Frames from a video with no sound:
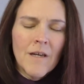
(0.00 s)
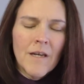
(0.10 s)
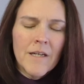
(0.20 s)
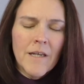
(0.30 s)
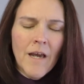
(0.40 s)

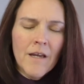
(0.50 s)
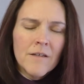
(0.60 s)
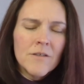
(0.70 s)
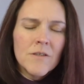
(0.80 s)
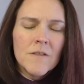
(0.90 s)
And again,
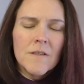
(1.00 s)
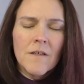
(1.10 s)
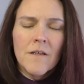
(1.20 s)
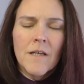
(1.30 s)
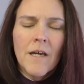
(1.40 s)
just
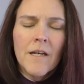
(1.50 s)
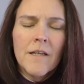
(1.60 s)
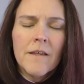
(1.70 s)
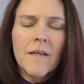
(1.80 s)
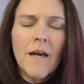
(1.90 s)
sucking
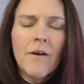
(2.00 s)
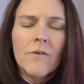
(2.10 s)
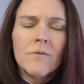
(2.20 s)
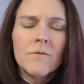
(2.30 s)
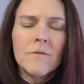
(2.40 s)
anything out
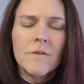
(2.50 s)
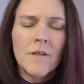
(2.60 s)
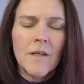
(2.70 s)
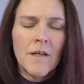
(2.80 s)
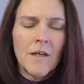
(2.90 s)

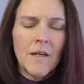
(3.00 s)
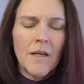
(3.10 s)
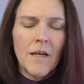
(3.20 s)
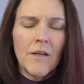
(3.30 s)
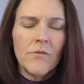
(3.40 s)

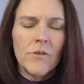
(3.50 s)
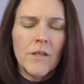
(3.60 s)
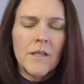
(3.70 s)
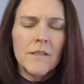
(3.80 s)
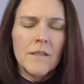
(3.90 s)
and
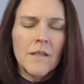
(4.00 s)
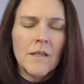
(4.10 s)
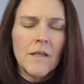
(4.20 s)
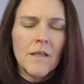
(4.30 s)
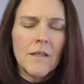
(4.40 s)
releasing it.